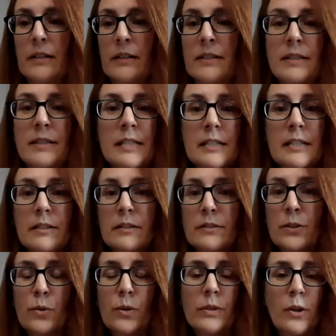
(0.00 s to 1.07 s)
concealed
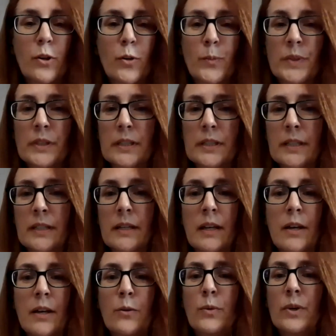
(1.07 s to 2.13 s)
or openly
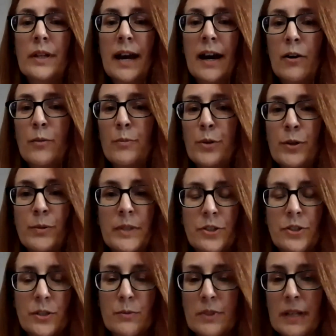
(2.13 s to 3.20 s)
without
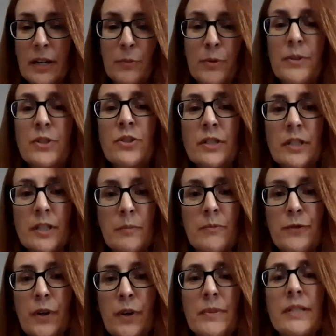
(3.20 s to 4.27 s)
permission, without a permission slip
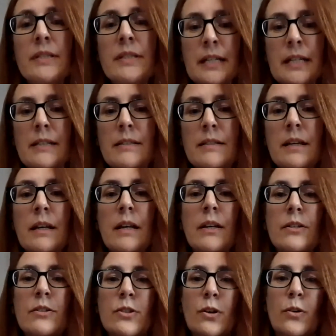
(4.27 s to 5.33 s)
from the state.
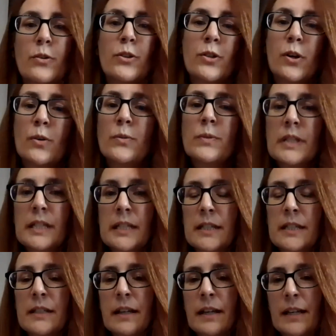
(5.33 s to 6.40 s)
So you don't
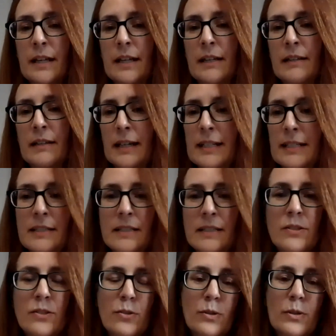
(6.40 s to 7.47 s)
need a
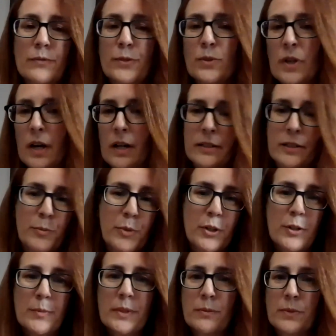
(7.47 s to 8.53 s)
license, or if you call it a
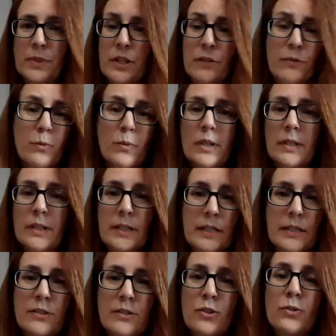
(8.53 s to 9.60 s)
permit, whatever one it
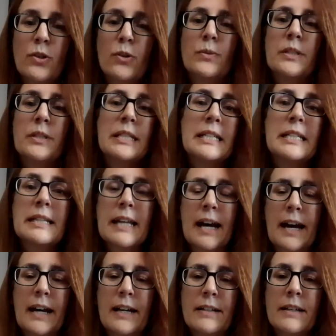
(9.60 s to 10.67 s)
is, you don't need
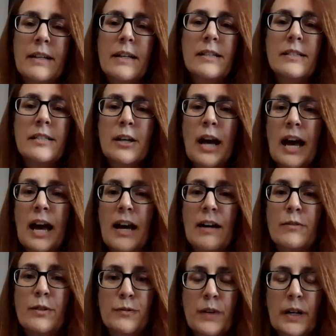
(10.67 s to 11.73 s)
that to
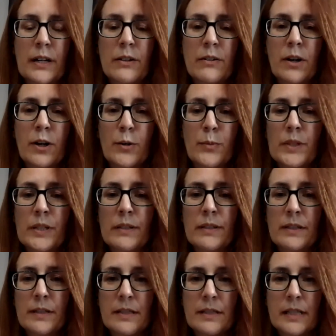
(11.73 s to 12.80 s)
have a firearm in
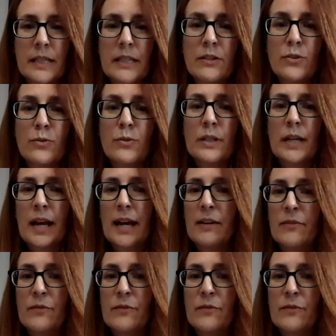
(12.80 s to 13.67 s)
this state. You can